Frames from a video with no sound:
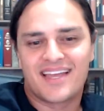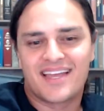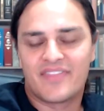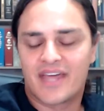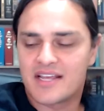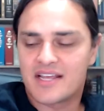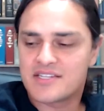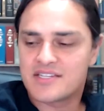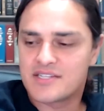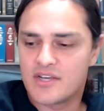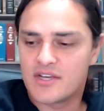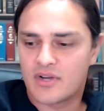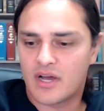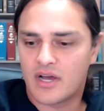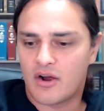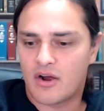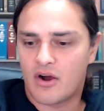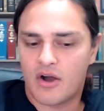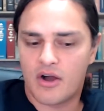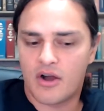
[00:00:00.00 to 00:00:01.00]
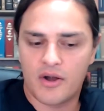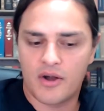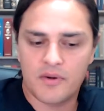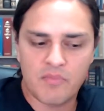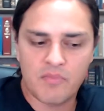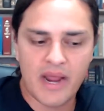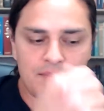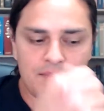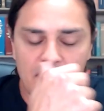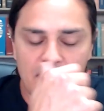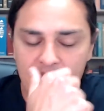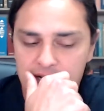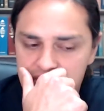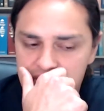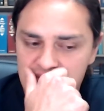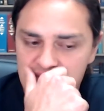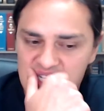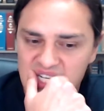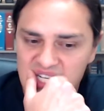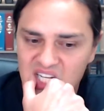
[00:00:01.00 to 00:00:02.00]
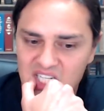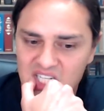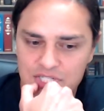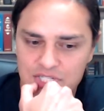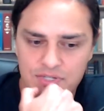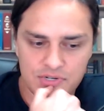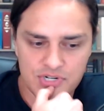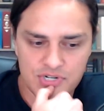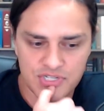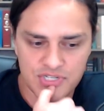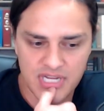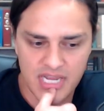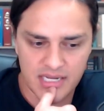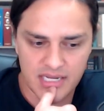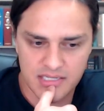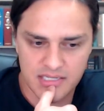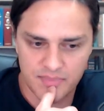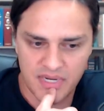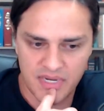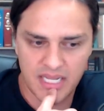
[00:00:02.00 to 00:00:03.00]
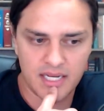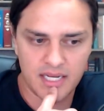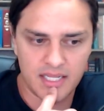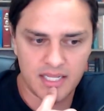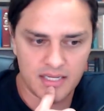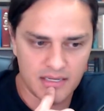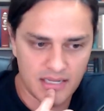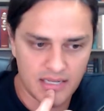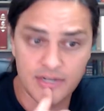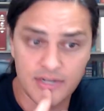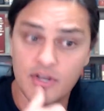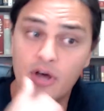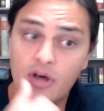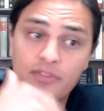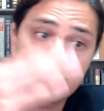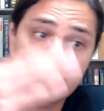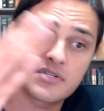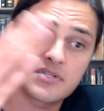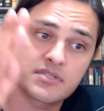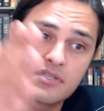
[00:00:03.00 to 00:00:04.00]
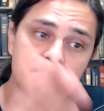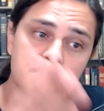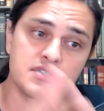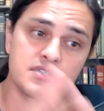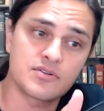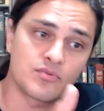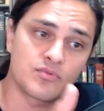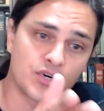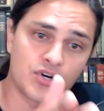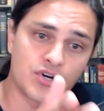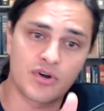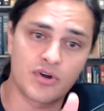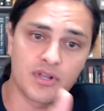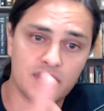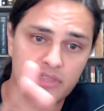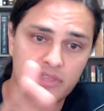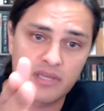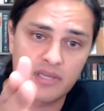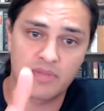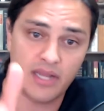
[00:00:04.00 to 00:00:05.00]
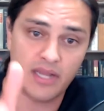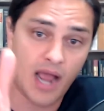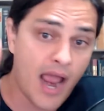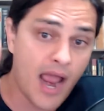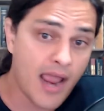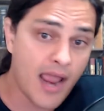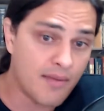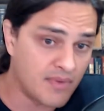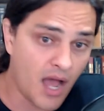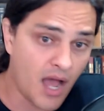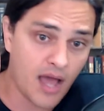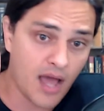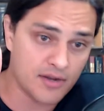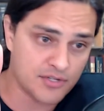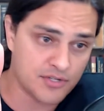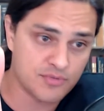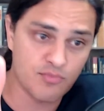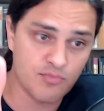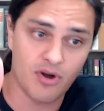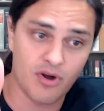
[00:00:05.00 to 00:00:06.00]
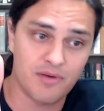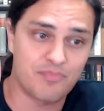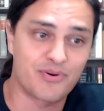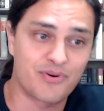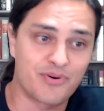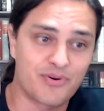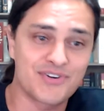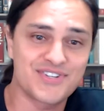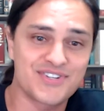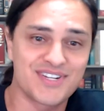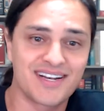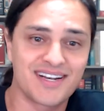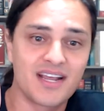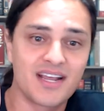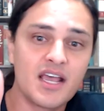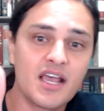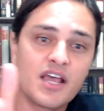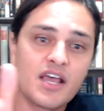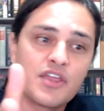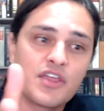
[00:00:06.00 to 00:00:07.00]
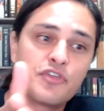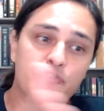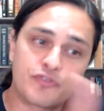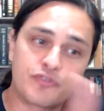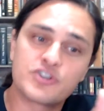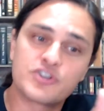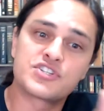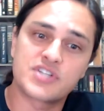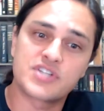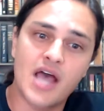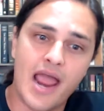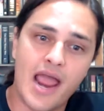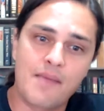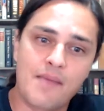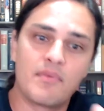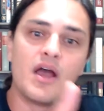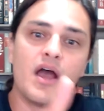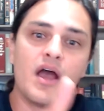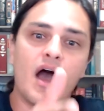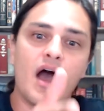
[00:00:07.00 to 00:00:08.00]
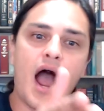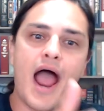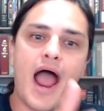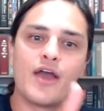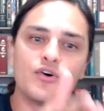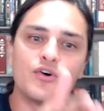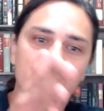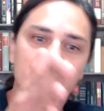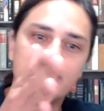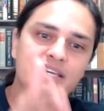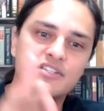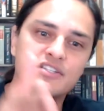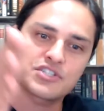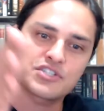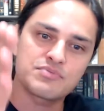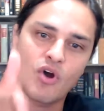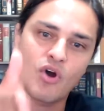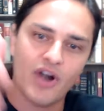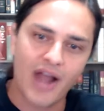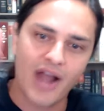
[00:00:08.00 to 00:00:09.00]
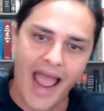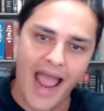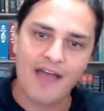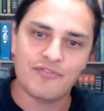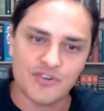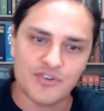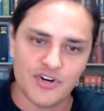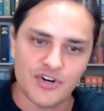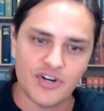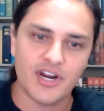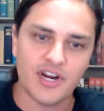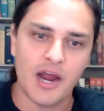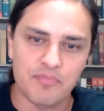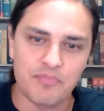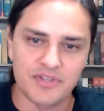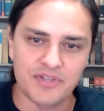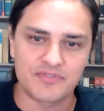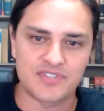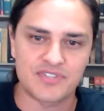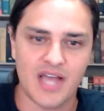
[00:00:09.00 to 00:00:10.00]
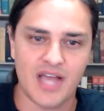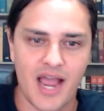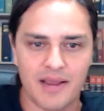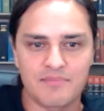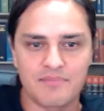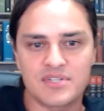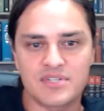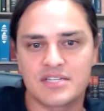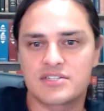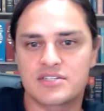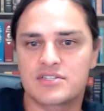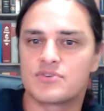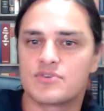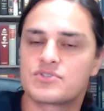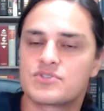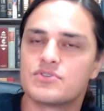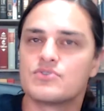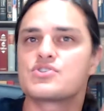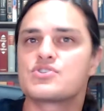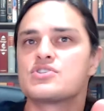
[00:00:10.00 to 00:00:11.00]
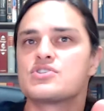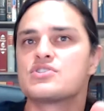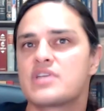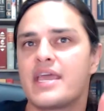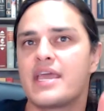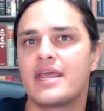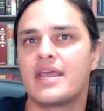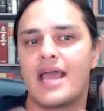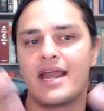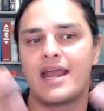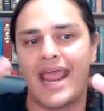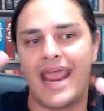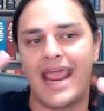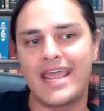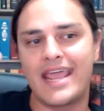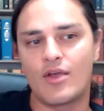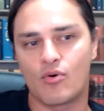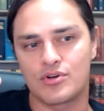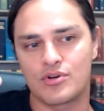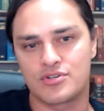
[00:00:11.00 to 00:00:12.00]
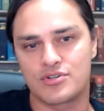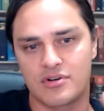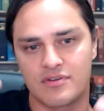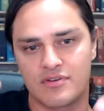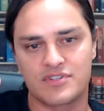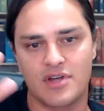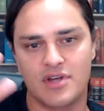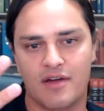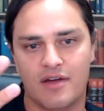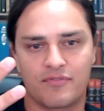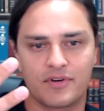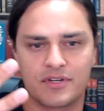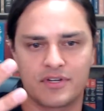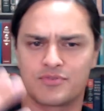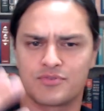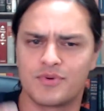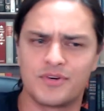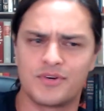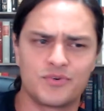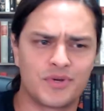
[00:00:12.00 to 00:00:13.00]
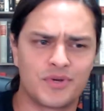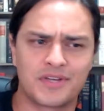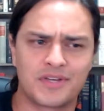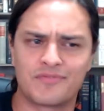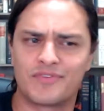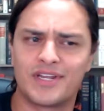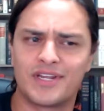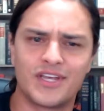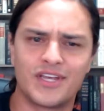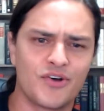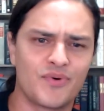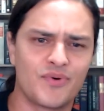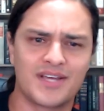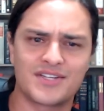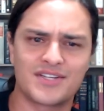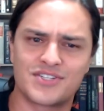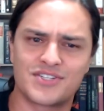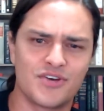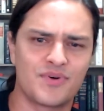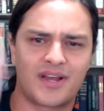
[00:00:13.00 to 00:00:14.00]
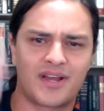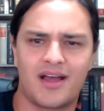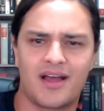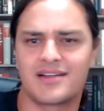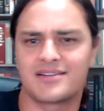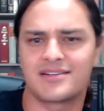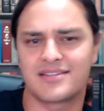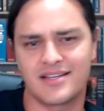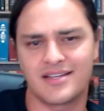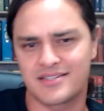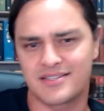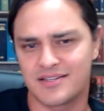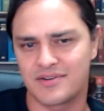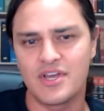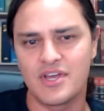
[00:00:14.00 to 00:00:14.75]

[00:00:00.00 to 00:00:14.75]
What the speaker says: then SEO got hard. My agency is called Solutions 8 because I'm an idiot. And y'all, this is a recurring theme. Like, I am not a smart person the first time. I only get smart after a couple of times. And so Solutions 8 had 8 core service offerings. We were doing video and SEO and content and